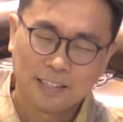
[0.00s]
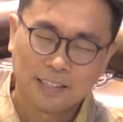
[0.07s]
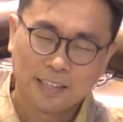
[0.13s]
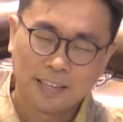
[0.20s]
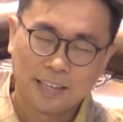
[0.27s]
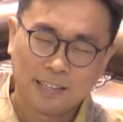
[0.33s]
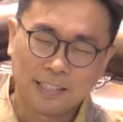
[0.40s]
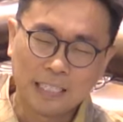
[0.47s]

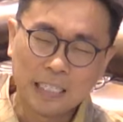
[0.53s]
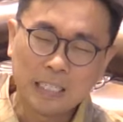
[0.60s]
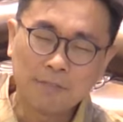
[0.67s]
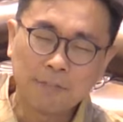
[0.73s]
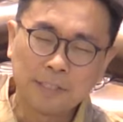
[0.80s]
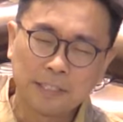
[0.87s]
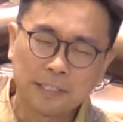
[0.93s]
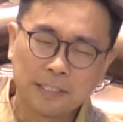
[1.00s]
And
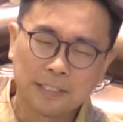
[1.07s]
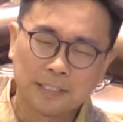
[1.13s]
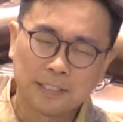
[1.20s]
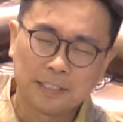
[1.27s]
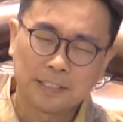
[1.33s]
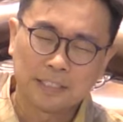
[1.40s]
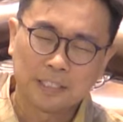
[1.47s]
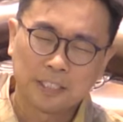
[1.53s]
even
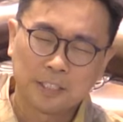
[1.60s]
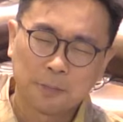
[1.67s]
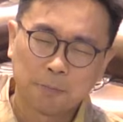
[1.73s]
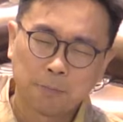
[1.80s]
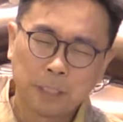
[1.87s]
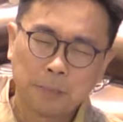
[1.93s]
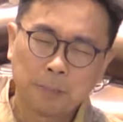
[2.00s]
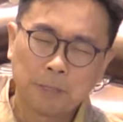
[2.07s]

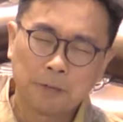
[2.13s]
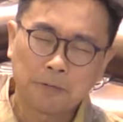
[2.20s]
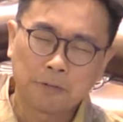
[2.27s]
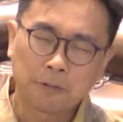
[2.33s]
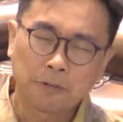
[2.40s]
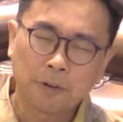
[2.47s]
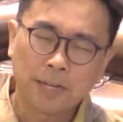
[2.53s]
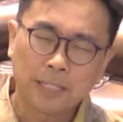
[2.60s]
people of
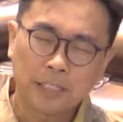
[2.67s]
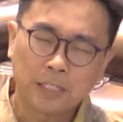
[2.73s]
great